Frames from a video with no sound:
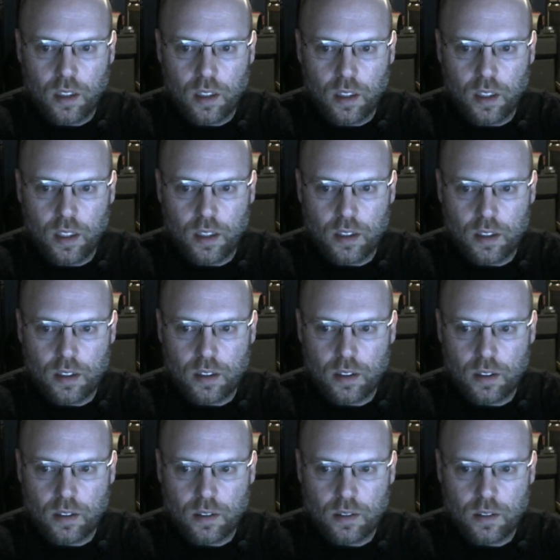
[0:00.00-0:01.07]
this
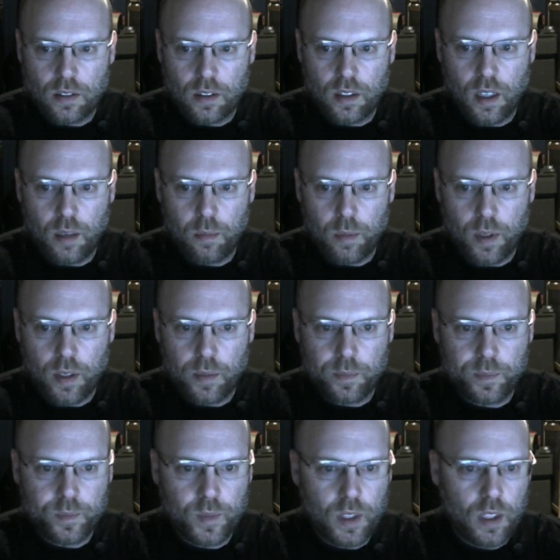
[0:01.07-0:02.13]
number
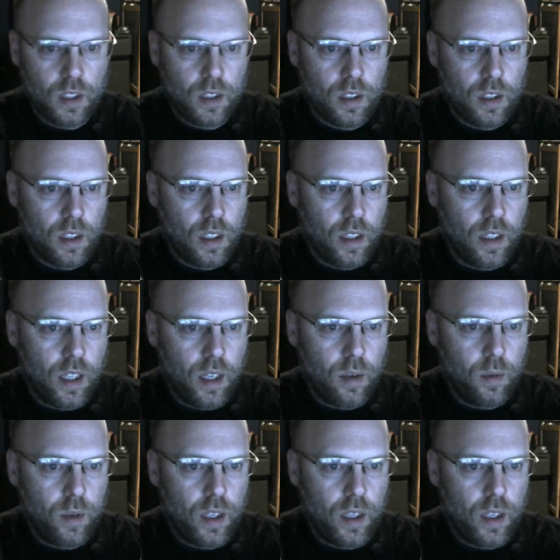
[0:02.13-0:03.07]
that we